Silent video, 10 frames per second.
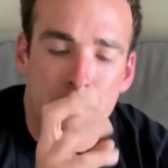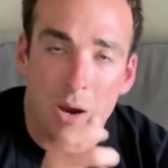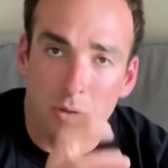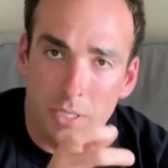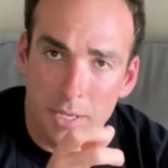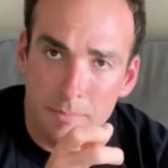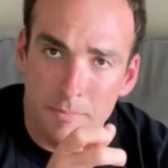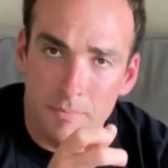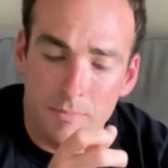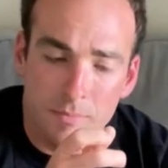barrel
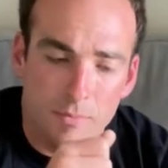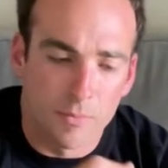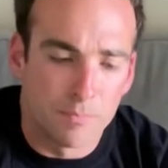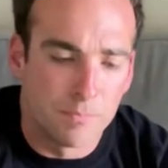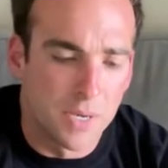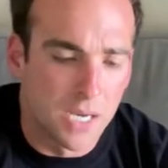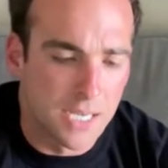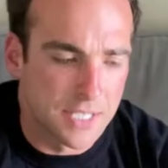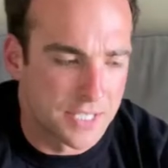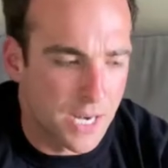
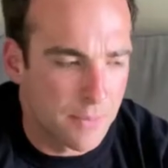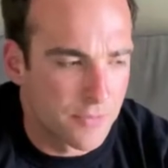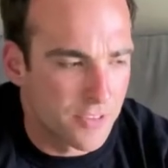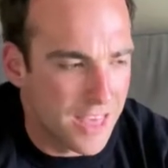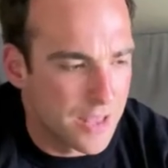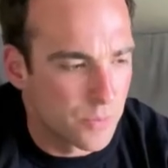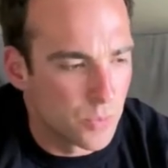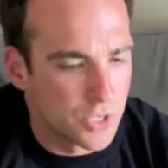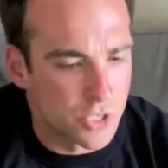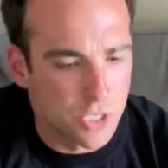nut setup for that,
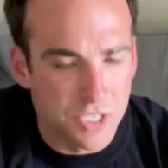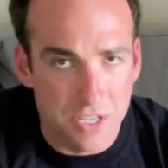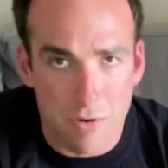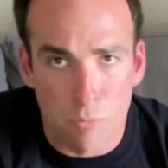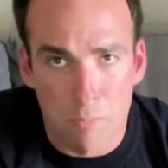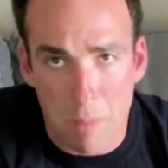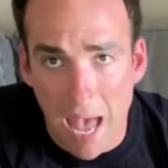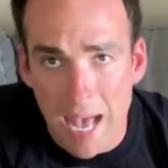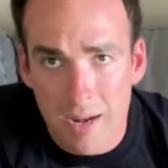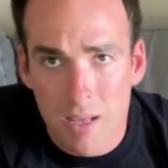which is not
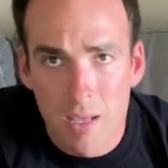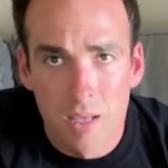bad.